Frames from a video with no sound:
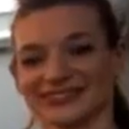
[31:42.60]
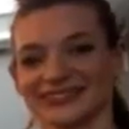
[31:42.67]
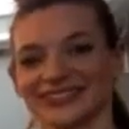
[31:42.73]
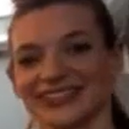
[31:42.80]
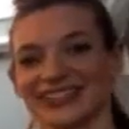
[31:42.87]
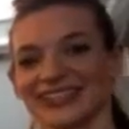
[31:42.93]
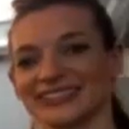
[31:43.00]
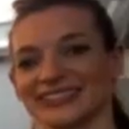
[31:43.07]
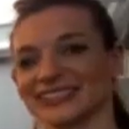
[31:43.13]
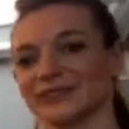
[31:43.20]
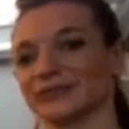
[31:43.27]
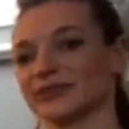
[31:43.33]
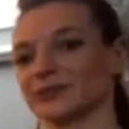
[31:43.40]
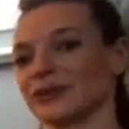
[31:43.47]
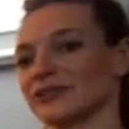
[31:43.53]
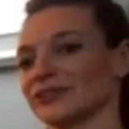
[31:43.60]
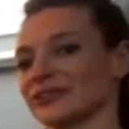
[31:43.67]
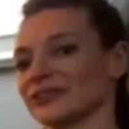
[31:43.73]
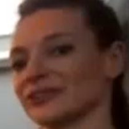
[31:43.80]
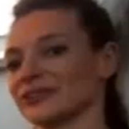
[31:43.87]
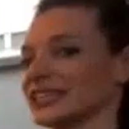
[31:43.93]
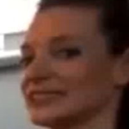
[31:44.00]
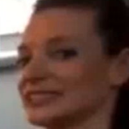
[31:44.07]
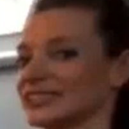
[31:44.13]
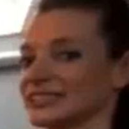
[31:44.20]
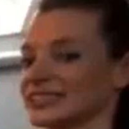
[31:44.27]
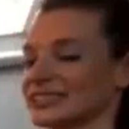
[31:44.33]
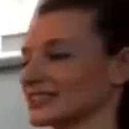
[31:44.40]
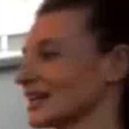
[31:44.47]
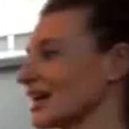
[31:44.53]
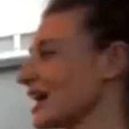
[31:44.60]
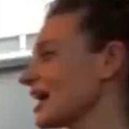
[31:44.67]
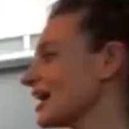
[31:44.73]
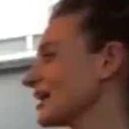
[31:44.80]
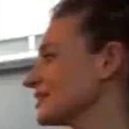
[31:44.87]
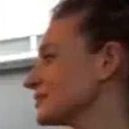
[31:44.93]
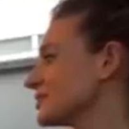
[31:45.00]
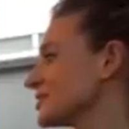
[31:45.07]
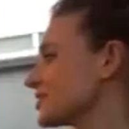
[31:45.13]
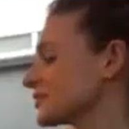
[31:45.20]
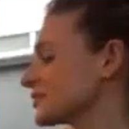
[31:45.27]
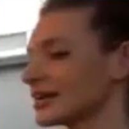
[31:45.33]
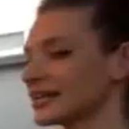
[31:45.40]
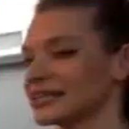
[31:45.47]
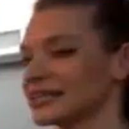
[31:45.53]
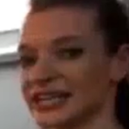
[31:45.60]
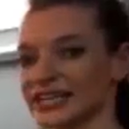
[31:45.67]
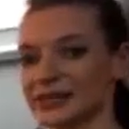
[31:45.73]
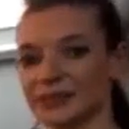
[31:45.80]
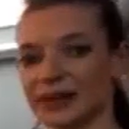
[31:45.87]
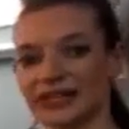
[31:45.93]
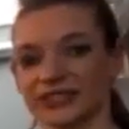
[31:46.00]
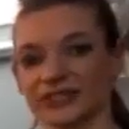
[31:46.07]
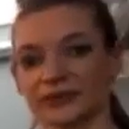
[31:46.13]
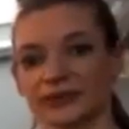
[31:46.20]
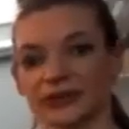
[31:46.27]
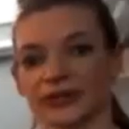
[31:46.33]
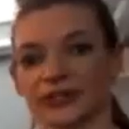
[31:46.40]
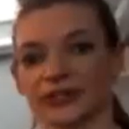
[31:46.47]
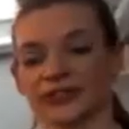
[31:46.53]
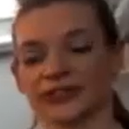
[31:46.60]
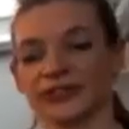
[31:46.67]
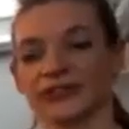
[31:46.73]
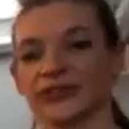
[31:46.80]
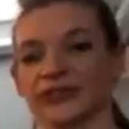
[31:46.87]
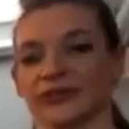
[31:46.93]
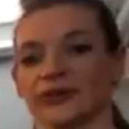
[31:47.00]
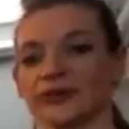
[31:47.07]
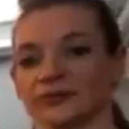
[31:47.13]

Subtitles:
Nice, keep spiraling chest to the sky. And when you're ready, take it back to warrior two.